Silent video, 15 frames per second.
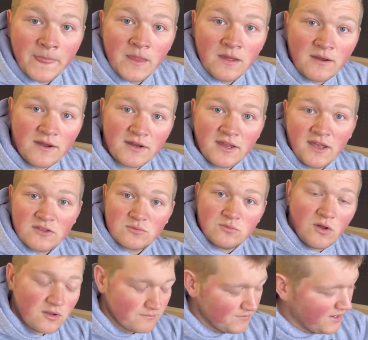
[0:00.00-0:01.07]
Alright guys,
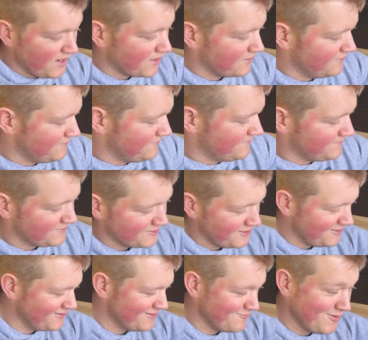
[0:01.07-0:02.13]
welcome back. It's
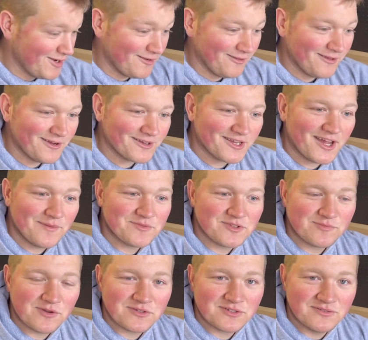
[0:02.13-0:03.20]
been a long time since I
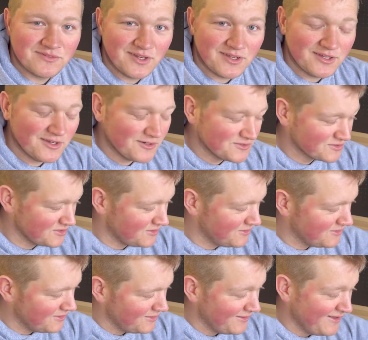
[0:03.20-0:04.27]
posted a video, so
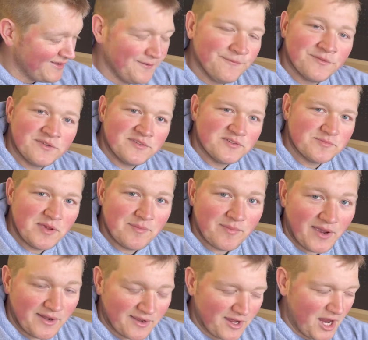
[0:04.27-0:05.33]
being
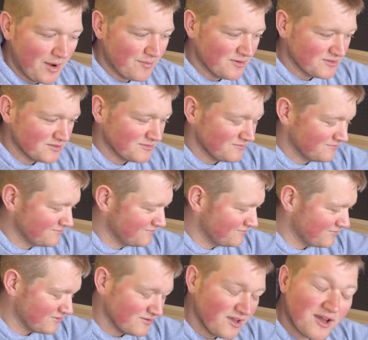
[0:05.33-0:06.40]
behind the cameras,
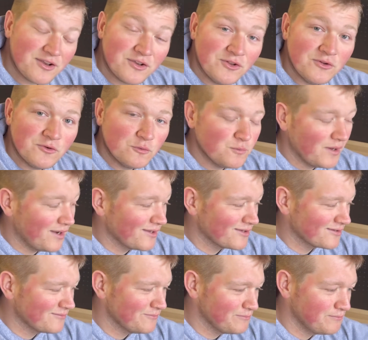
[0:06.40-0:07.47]
it's not new, but it's
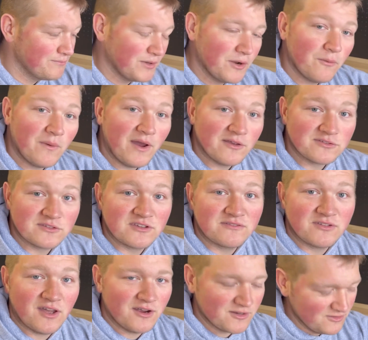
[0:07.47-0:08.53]
been a while since I
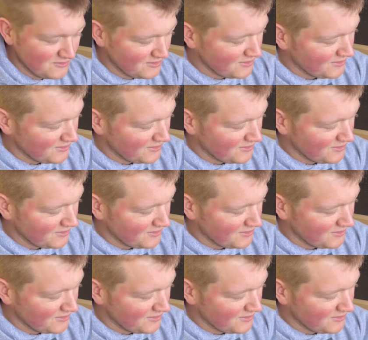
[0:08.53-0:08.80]
talked to it.